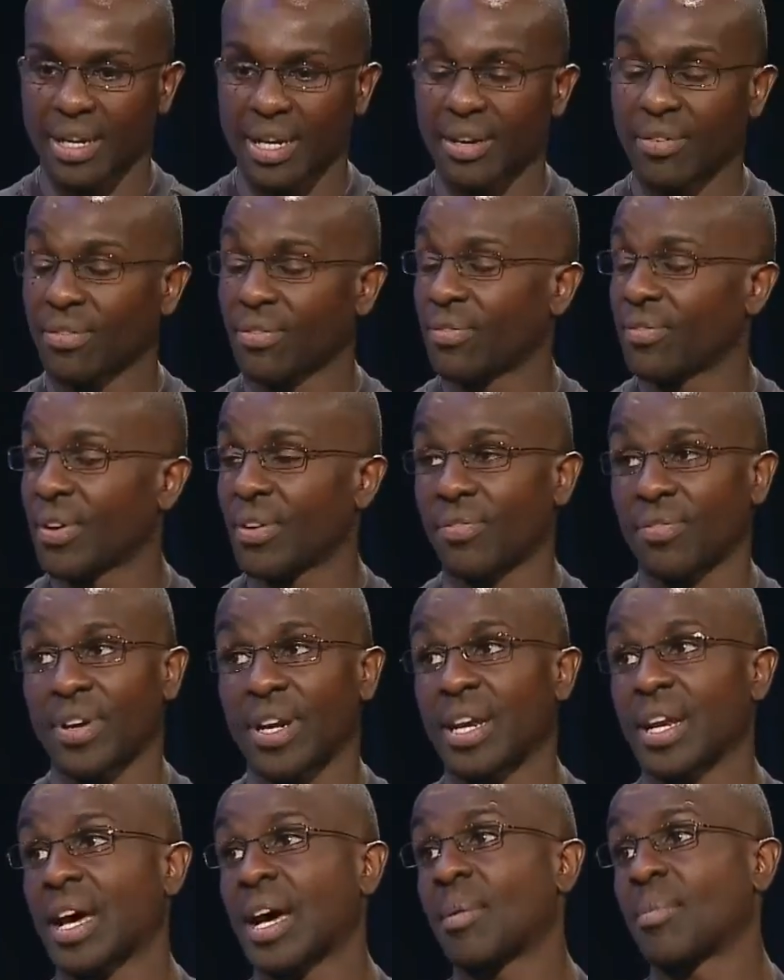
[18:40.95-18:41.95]
an, a
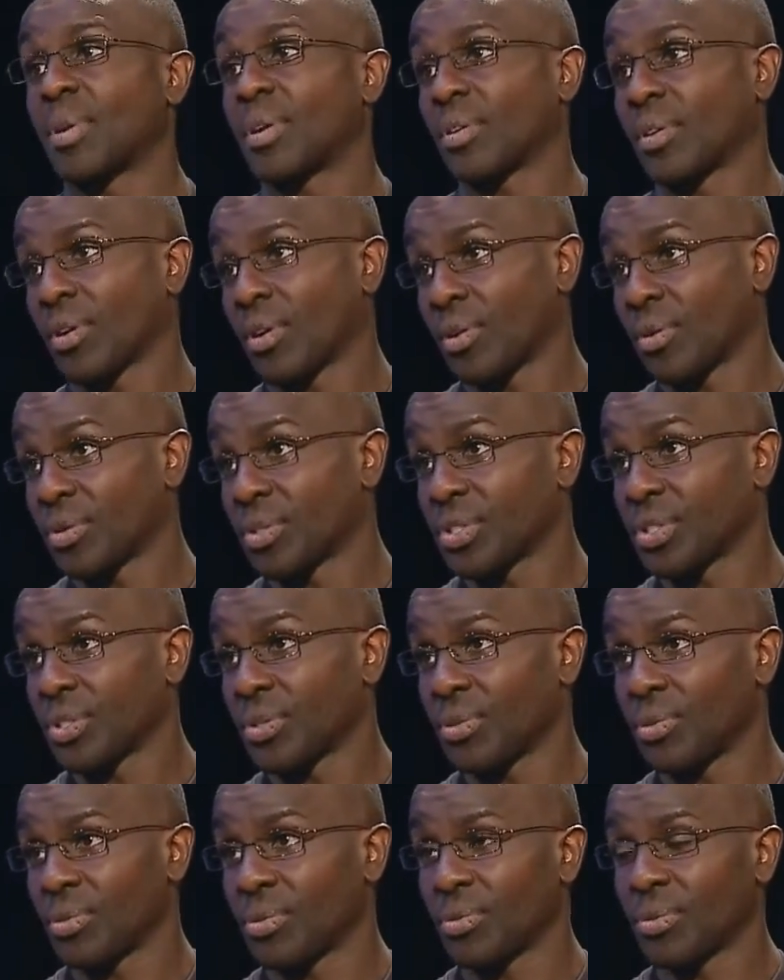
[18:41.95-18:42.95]
phenomenal coach
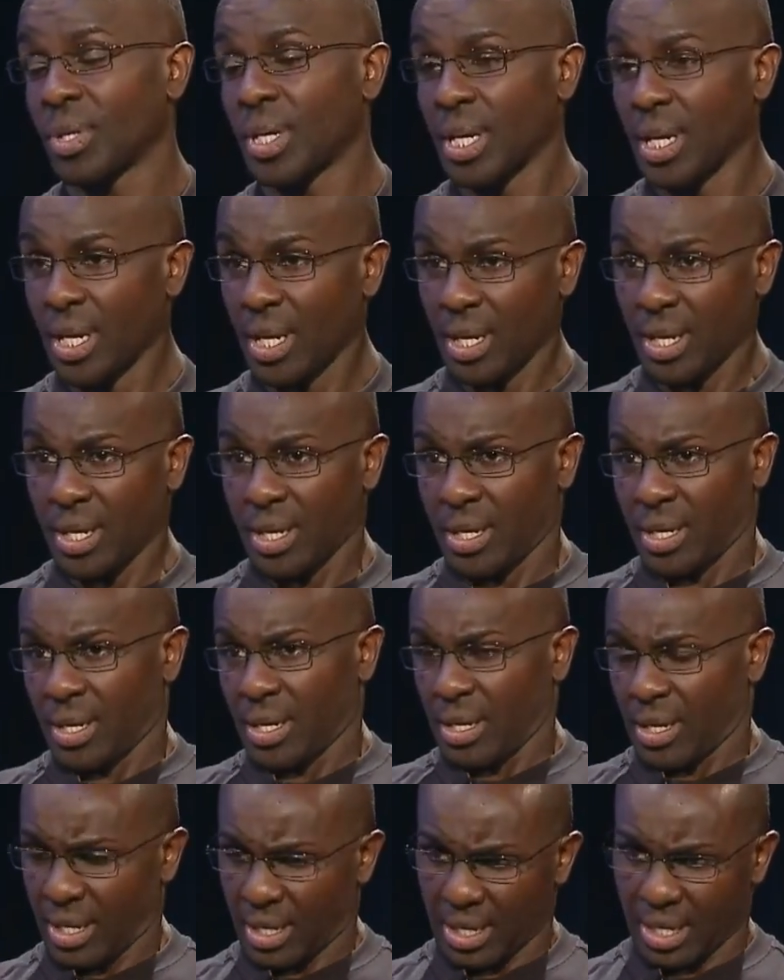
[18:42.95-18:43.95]
who
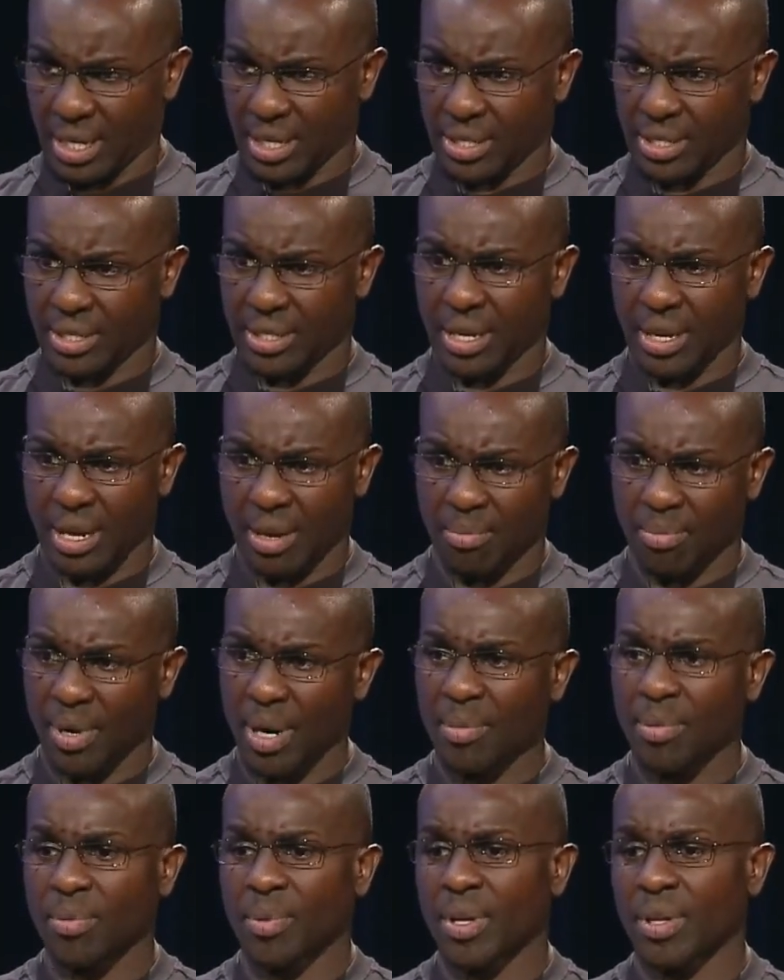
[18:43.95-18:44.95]
is uh,
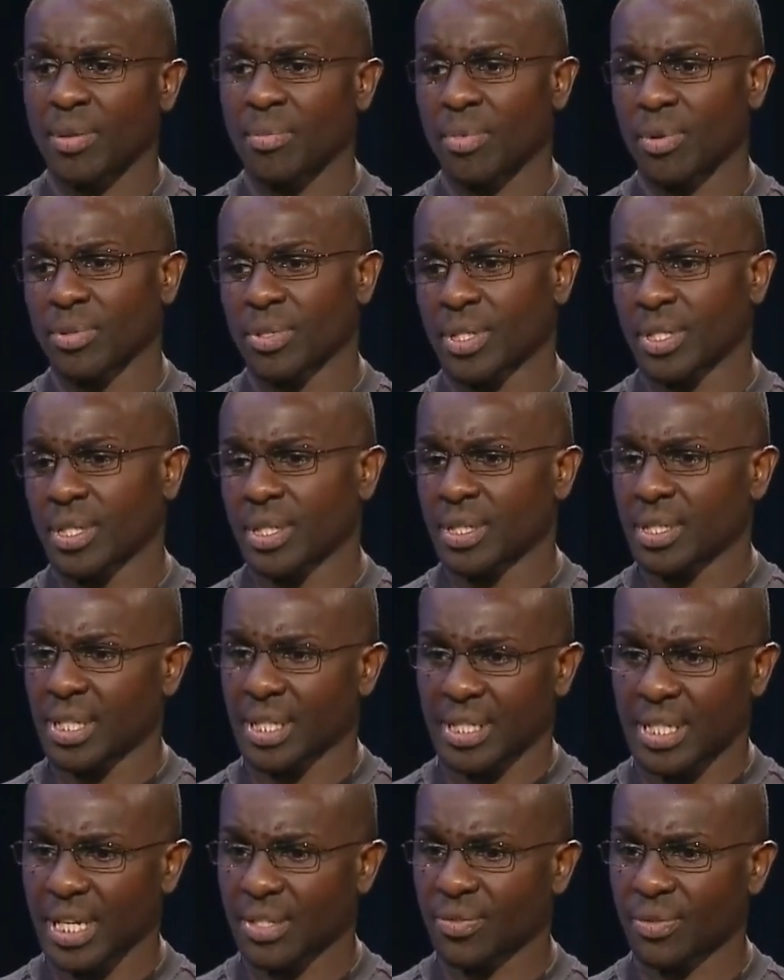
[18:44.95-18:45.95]
probably one of the most
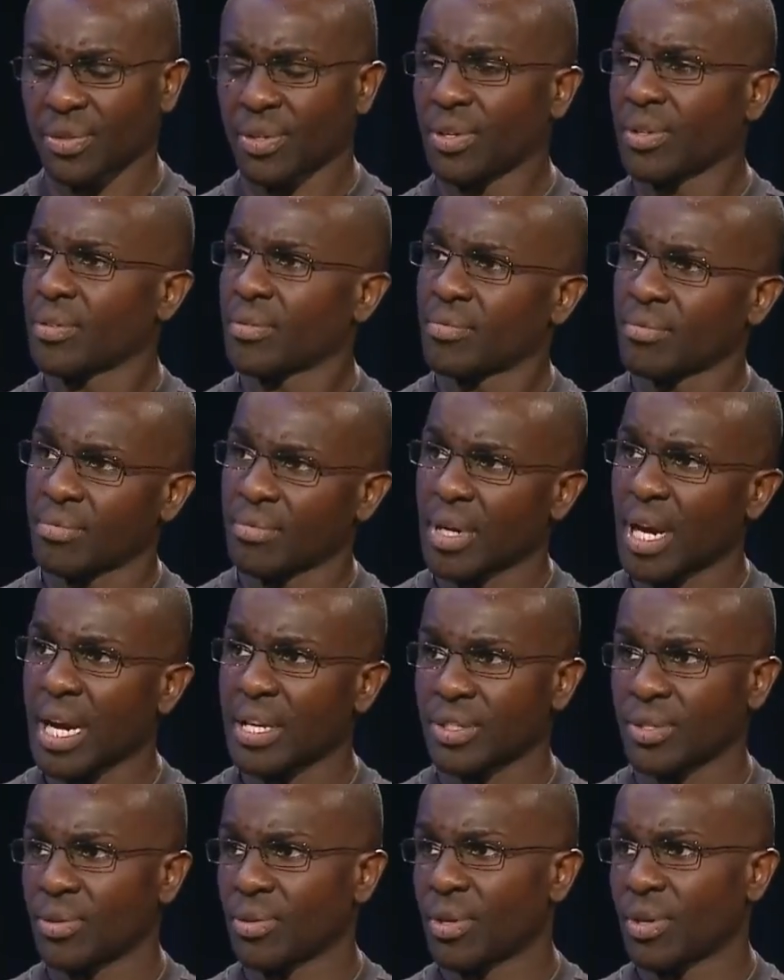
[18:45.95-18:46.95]
successful high
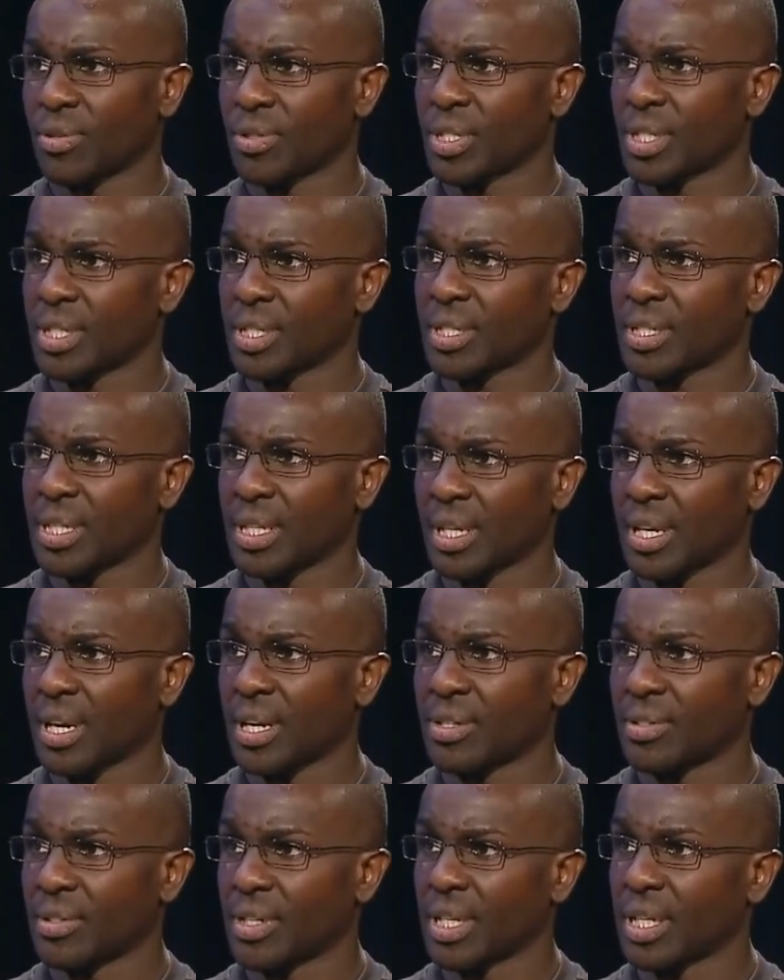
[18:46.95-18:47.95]
school coaches in the
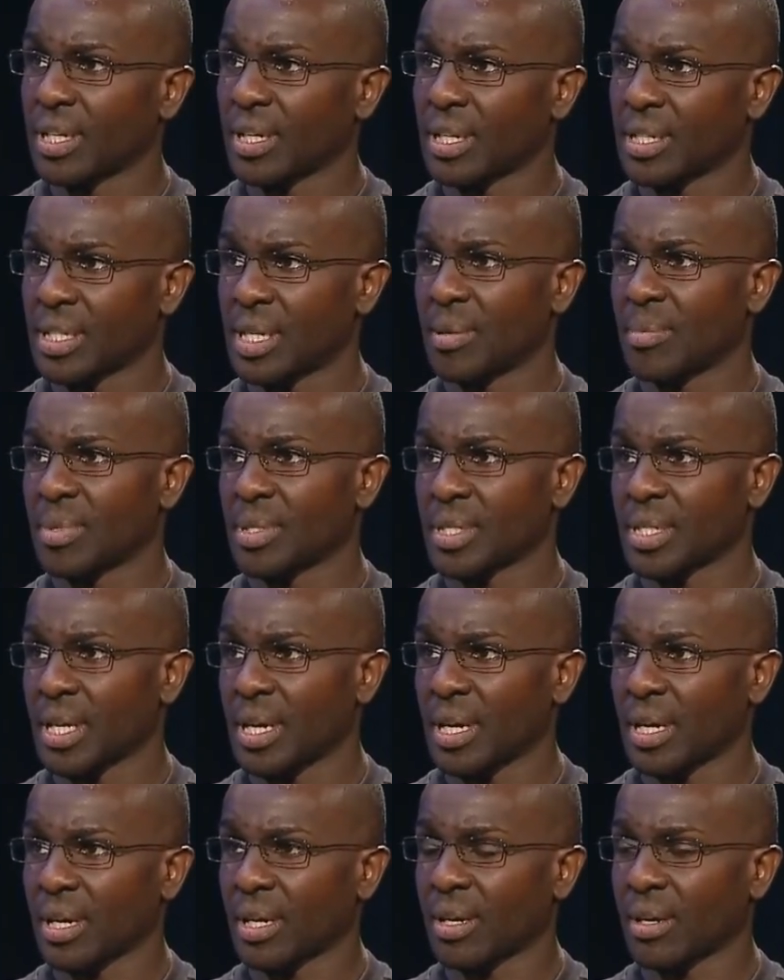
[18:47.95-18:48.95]
country. His name is
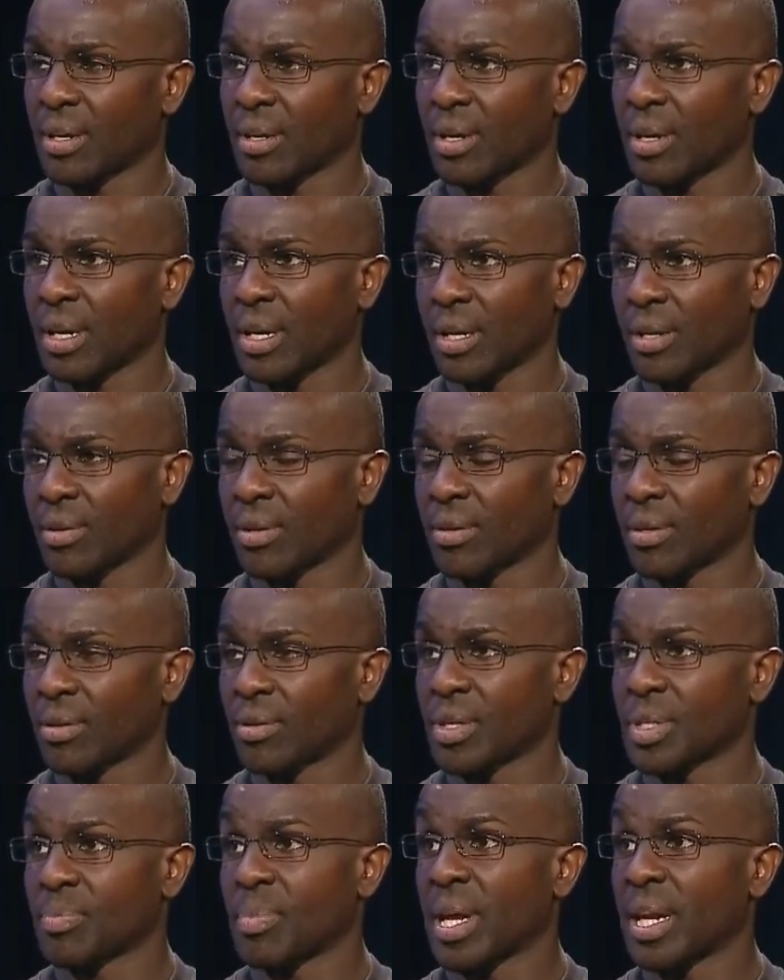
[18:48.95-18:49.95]
uh, uh,
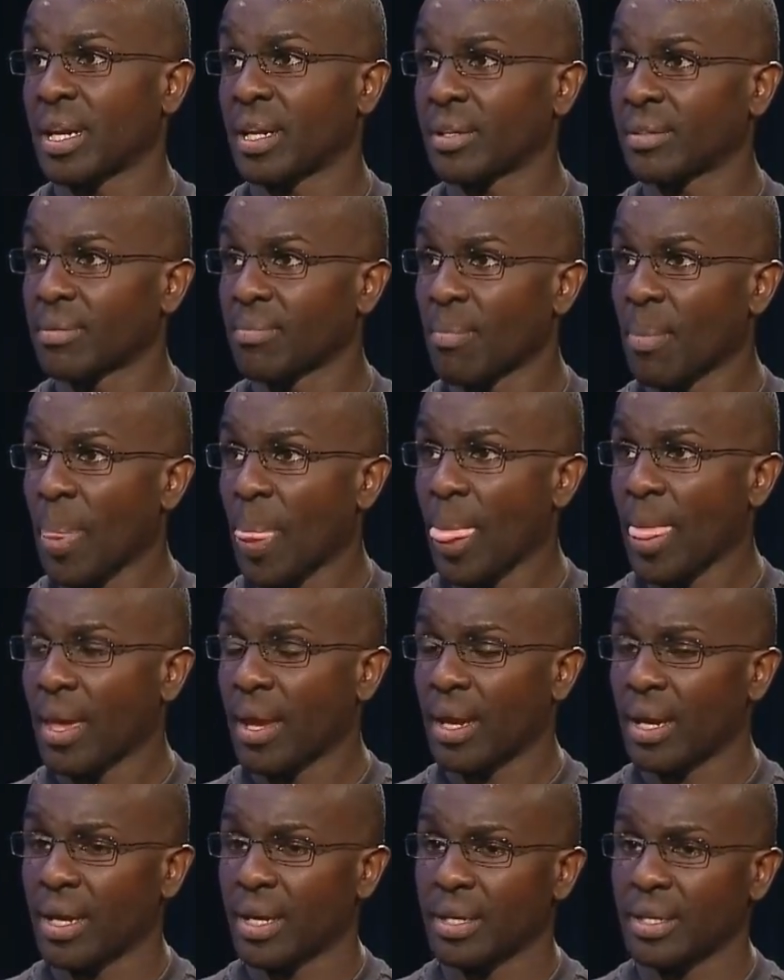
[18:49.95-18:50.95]
Chris Bennett,
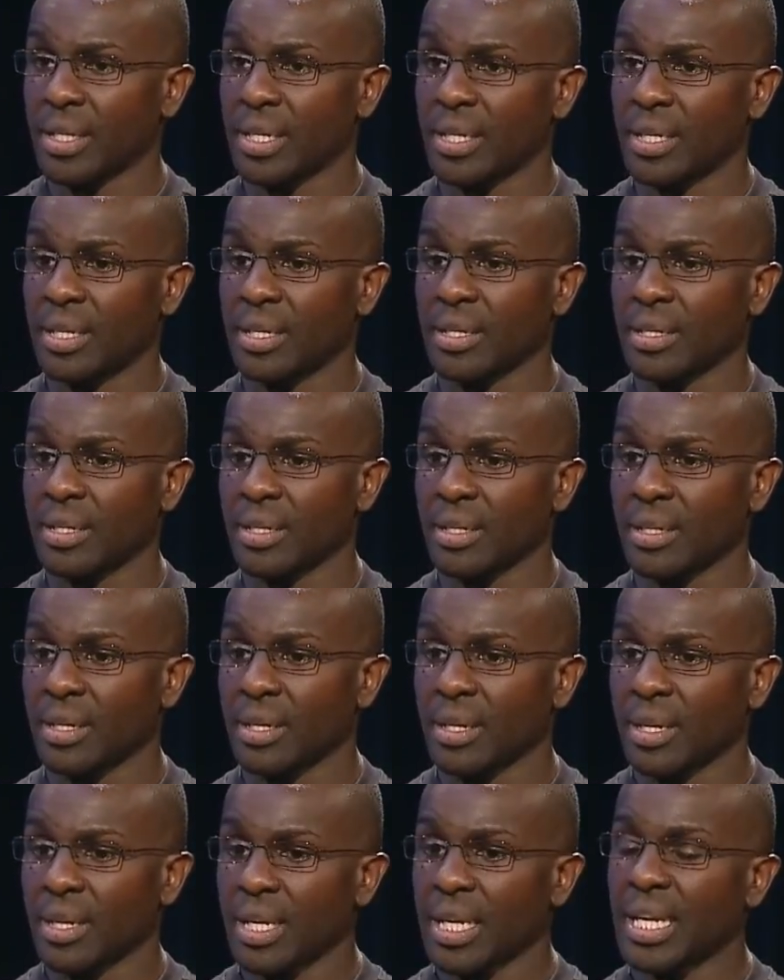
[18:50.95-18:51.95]
and he
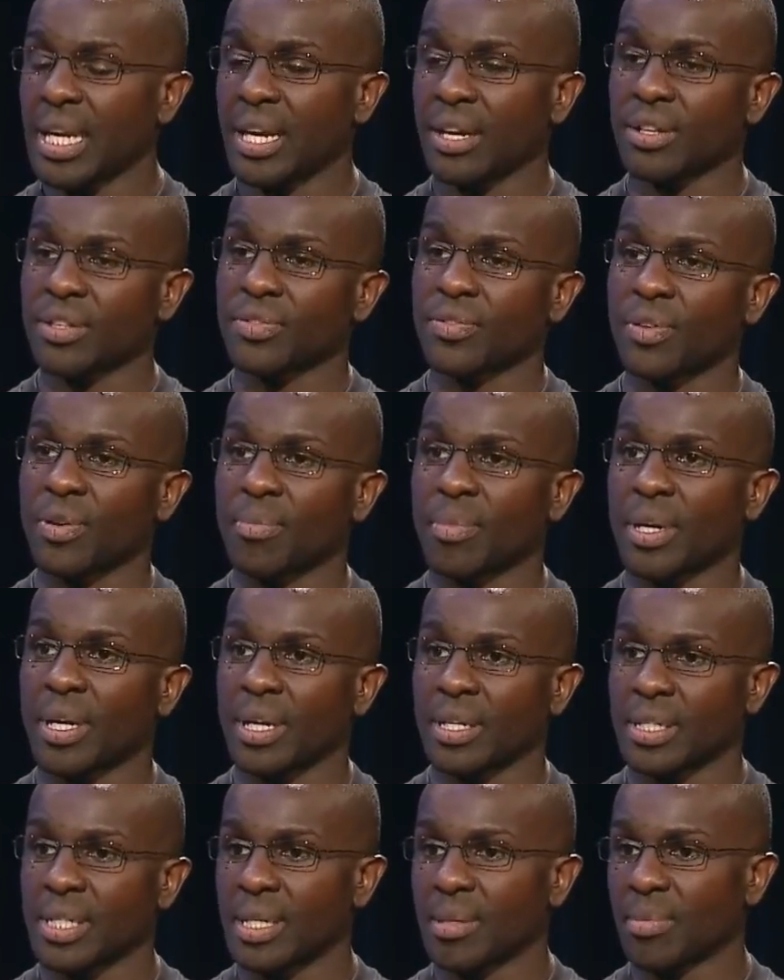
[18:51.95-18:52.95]
he hails from
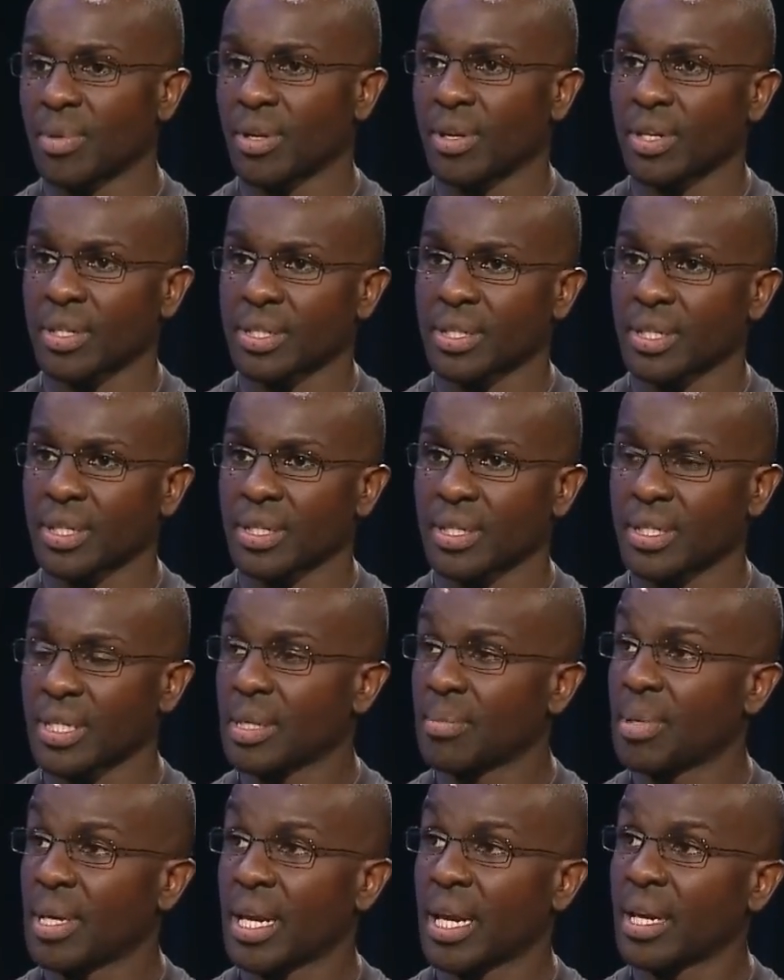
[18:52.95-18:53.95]
a team called
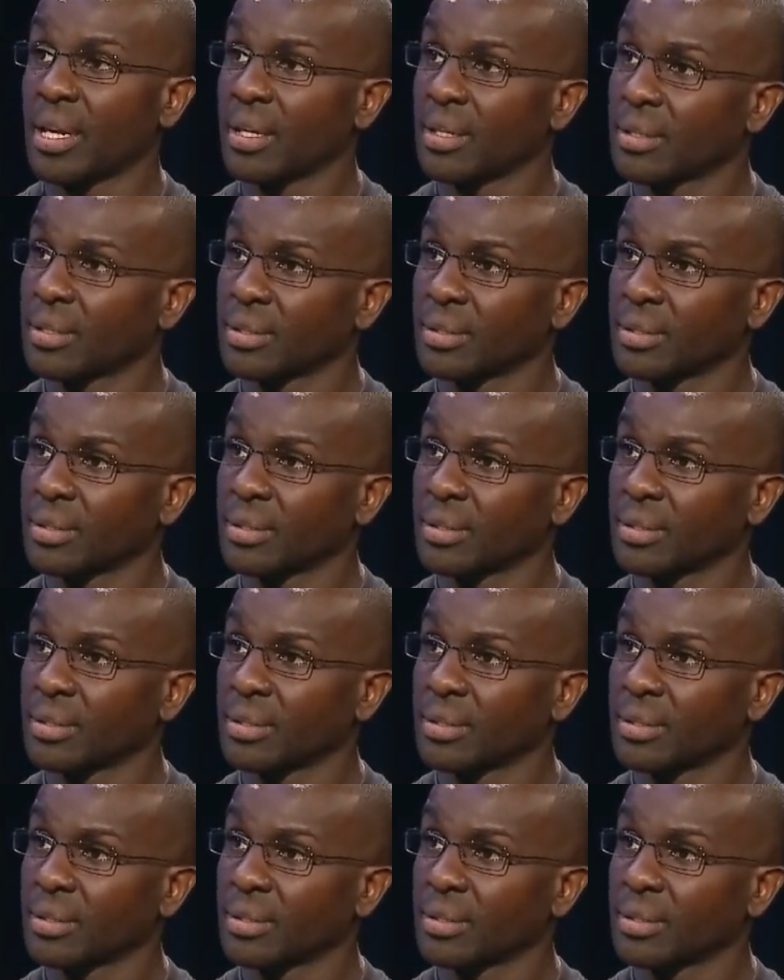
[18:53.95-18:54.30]
CBA,